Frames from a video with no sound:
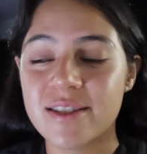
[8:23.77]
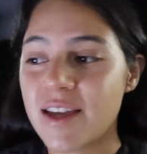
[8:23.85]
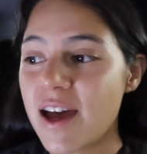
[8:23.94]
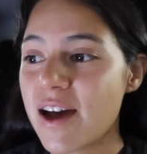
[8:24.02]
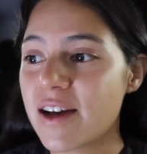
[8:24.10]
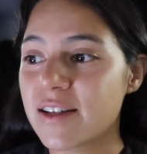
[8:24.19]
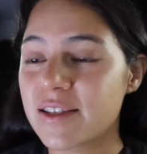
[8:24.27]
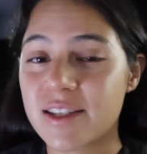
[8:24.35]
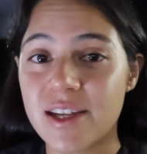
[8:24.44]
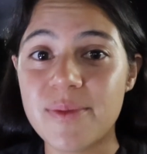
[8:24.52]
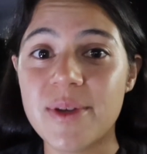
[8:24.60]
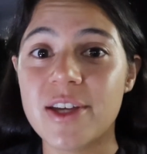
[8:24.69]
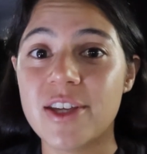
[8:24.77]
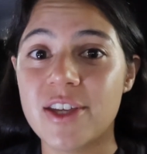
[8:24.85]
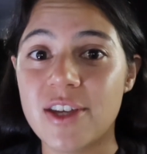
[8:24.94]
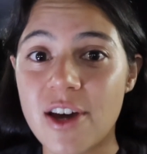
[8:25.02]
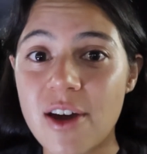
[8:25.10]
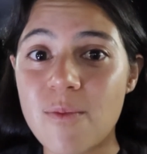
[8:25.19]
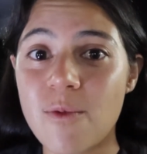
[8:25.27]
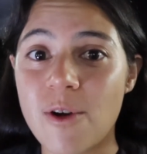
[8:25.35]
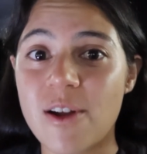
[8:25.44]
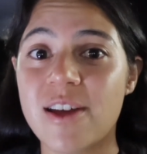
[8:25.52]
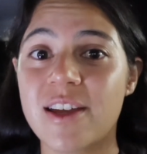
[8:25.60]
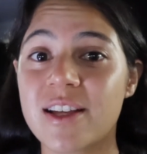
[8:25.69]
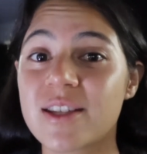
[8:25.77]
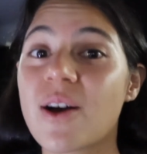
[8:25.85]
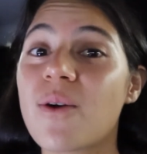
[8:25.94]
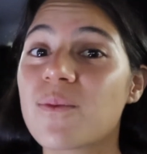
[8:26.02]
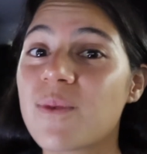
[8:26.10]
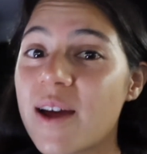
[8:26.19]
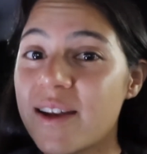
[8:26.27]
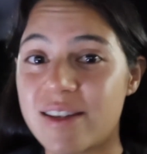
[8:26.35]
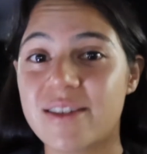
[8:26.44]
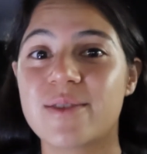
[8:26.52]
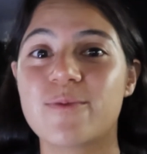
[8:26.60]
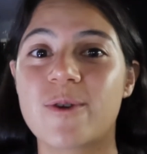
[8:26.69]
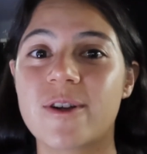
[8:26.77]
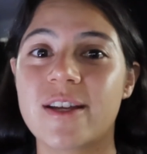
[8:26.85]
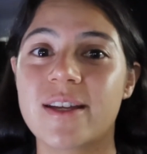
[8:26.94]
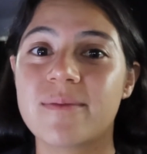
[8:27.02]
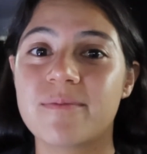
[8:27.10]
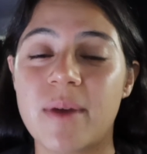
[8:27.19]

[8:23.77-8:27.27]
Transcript: yeah, it's gonna be a good morning. It's already a good morning.